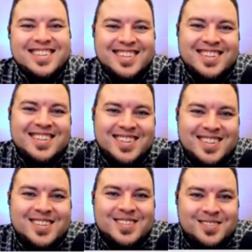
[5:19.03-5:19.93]

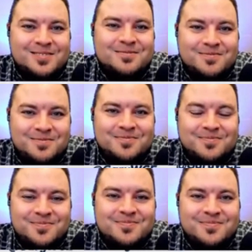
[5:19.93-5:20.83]

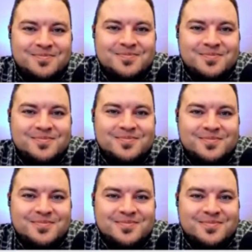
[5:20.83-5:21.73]

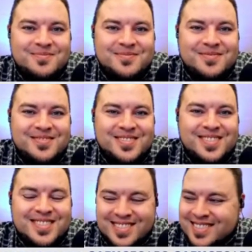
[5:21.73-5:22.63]

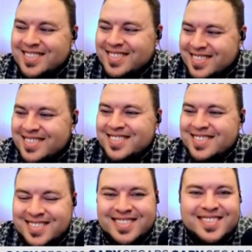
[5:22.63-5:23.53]

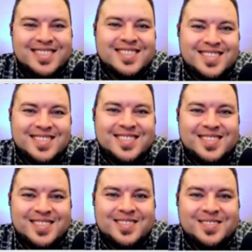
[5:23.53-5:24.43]

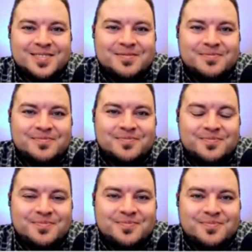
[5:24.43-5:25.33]

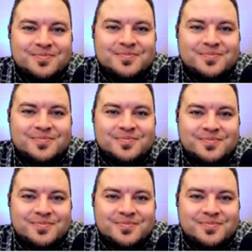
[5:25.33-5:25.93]
The person shown says nothing.